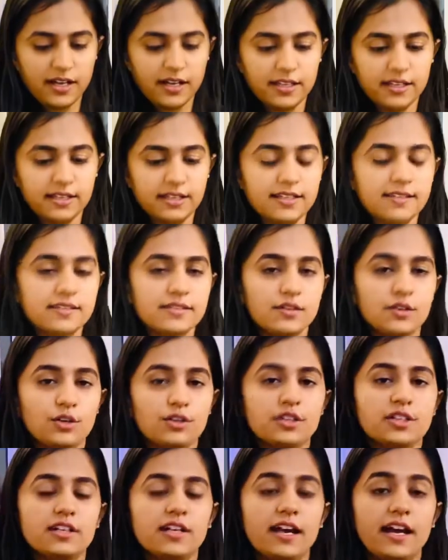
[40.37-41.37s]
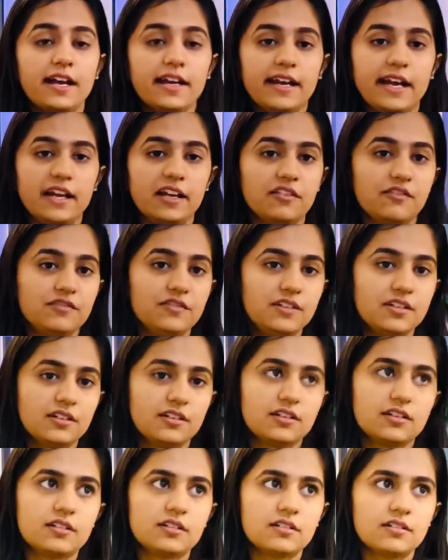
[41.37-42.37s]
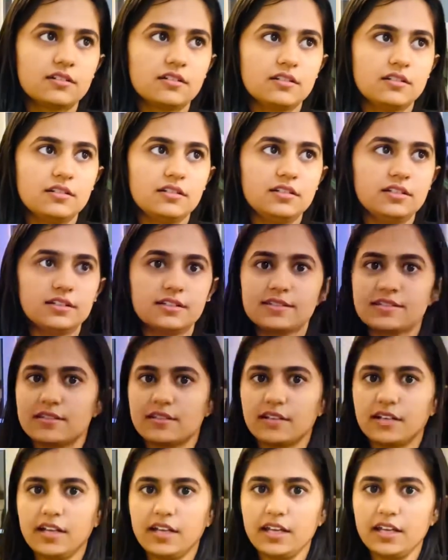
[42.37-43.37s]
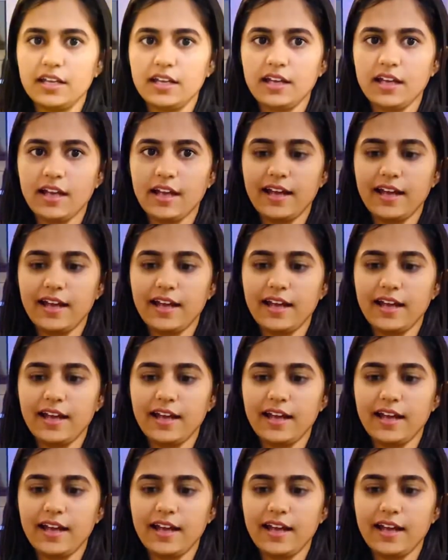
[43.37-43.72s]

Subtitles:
This order arrived yesterday,